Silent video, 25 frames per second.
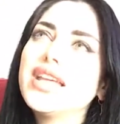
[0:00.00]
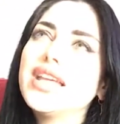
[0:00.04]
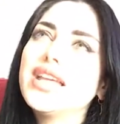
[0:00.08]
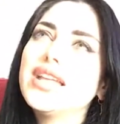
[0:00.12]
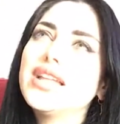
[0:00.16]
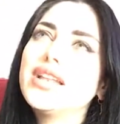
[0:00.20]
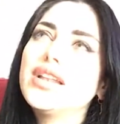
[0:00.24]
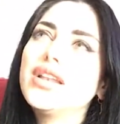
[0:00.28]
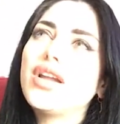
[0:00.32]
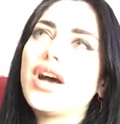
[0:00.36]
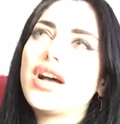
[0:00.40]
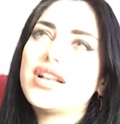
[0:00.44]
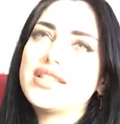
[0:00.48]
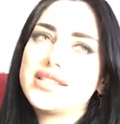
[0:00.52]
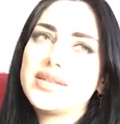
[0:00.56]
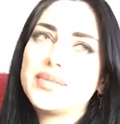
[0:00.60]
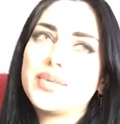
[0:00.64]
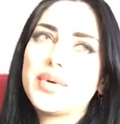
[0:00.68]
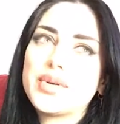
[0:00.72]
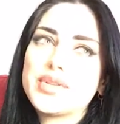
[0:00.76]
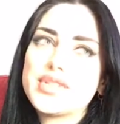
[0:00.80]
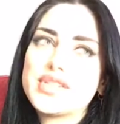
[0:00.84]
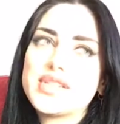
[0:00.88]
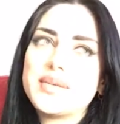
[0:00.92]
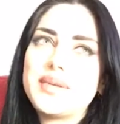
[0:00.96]
not
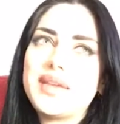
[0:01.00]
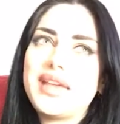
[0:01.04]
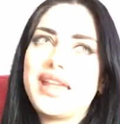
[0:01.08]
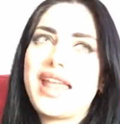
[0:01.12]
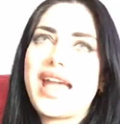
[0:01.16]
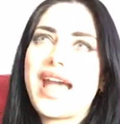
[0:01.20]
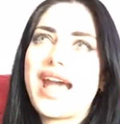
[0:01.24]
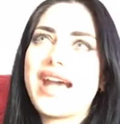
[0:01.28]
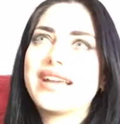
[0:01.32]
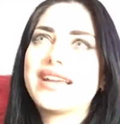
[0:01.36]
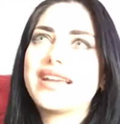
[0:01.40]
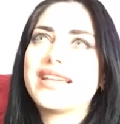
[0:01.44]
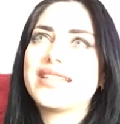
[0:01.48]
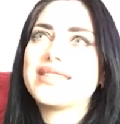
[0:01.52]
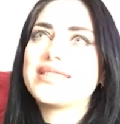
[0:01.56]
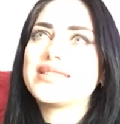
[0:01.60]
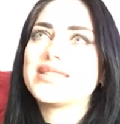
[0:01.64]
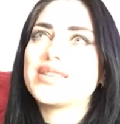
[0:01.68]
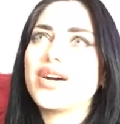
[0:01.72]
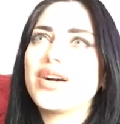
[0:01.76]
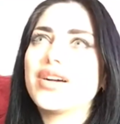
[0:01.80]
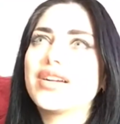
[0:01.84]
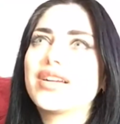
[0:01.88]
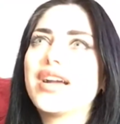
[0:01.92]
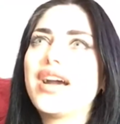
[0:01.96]
supposed to be an Akith
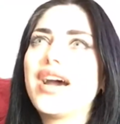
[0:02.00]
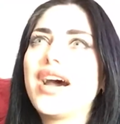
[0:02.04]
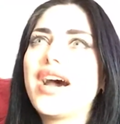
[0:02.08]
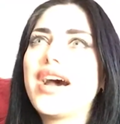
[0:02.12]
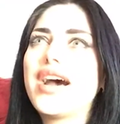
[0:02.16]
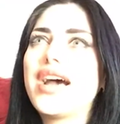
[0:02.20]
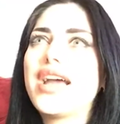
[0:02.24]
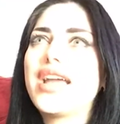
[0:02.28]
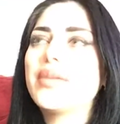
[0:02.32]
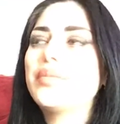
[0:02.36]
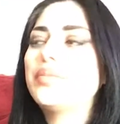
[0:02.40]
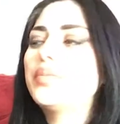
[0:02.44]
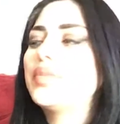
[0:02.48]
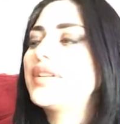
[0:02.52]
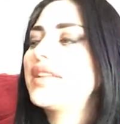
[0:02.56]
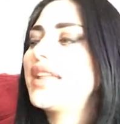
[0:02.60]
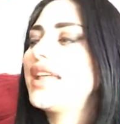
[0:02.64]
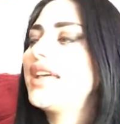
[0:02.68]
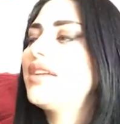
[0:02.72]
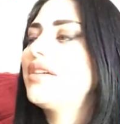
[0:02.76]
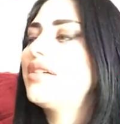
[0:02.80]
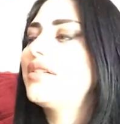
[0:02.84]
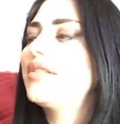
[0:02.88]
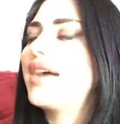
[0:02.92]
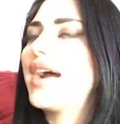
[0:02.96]
song. I played
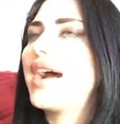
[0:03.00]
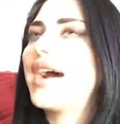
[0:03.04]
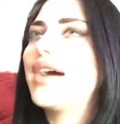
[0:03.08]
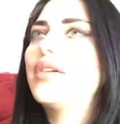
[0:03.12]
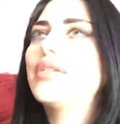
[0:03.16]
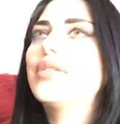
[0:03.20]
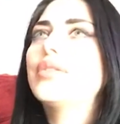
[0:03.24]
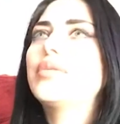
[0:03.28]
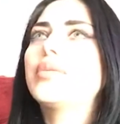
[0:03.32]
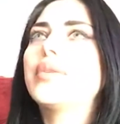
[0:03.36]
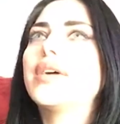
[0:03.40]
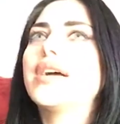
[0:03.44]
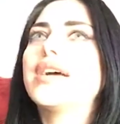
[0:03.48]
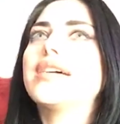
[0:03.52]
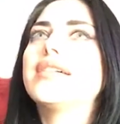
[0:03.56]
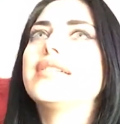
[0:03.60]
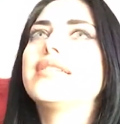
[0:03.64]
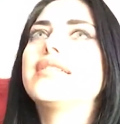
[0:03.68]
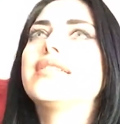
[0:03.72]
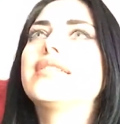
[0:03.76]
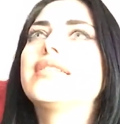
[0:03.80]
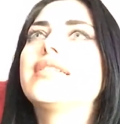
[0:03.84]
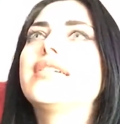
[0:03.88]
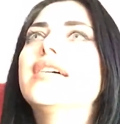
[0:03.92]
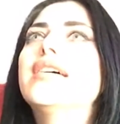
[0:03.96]
around with,
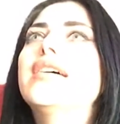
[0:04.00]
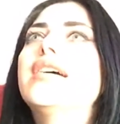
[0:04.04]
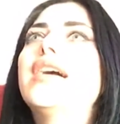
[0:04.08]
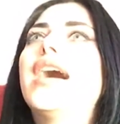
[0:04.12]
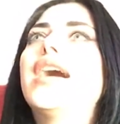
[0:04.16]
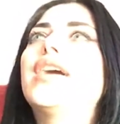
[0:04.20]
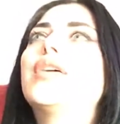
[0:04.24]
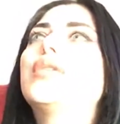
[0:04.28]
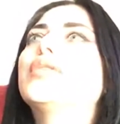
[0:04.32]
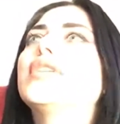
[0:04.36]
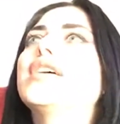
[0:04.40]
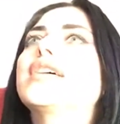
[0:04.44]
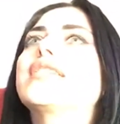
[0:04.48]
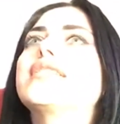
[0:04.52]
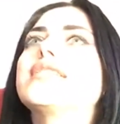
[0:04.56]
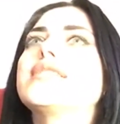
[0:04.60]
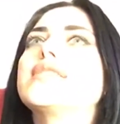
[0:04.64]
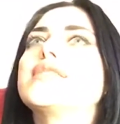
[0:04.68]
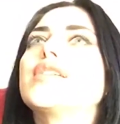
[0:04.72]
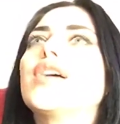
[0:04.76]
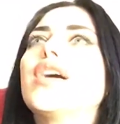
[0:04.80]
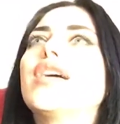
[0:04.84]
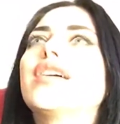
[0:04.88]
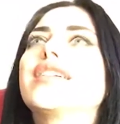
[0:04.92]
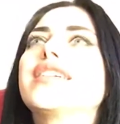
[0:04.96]
I don't like this
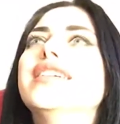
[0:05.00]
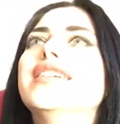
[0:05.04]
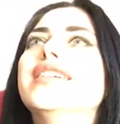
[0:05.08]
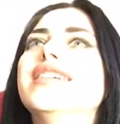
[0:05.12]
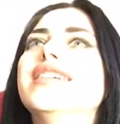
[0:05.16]
song.